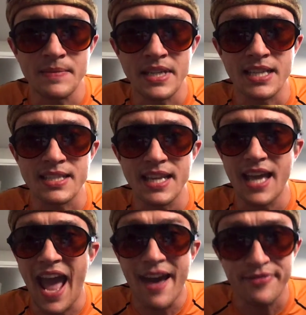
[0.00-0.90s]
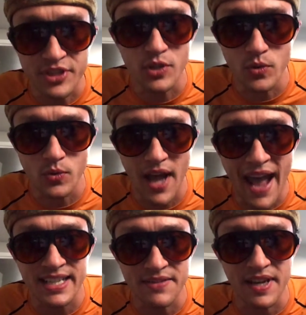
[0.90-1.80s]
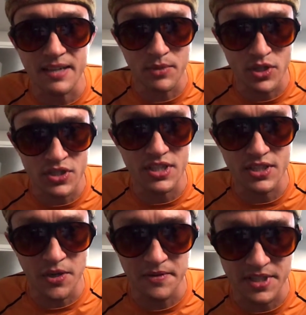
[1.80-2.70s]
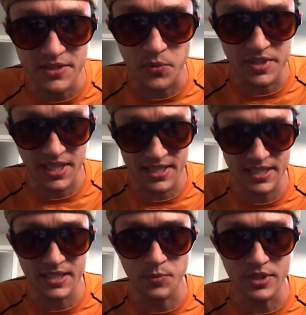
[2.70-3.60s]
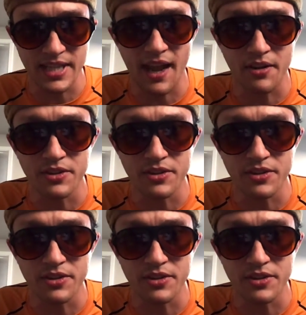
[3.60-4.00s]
because they have to activate emergency services once they see someone down.